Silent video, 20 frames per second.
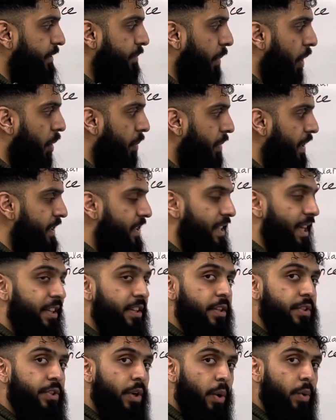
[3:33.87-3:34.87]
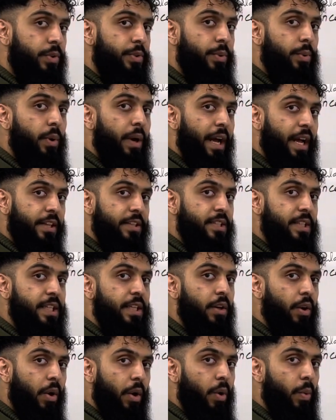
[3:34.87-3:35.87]
moment and the total
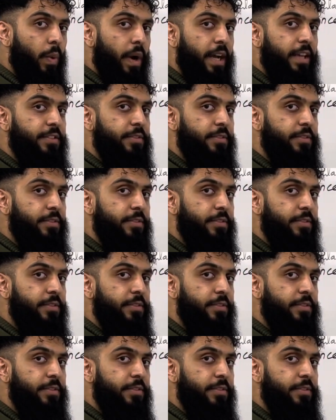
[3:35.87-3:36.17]
anti-clockwise